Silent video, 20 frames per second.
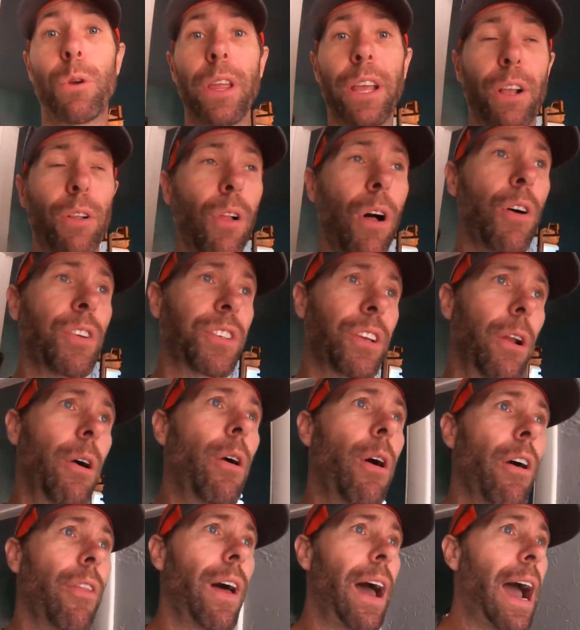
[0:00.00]
really close on
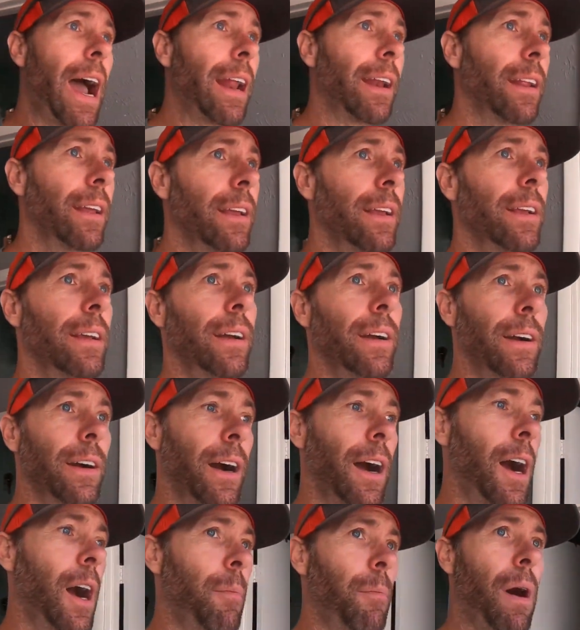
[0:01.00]
all that.
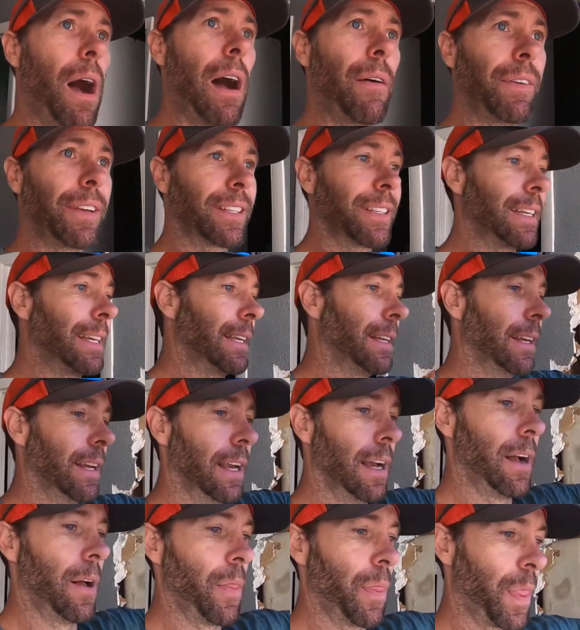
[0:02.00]
Um, obviously
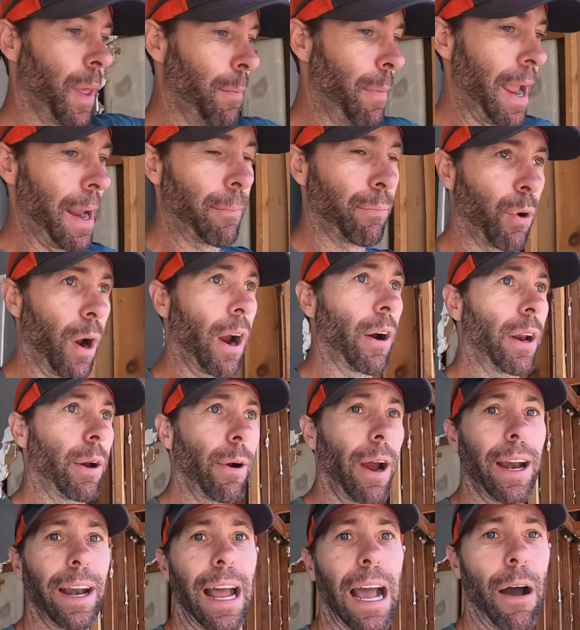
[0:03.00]
the main priority
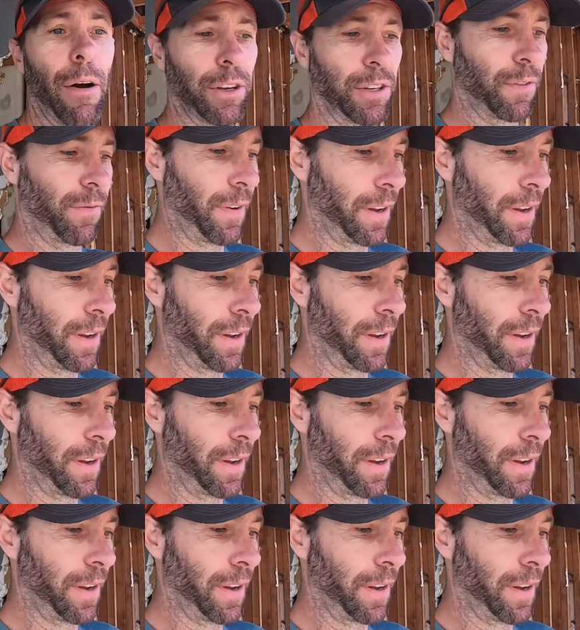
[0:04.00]
right now is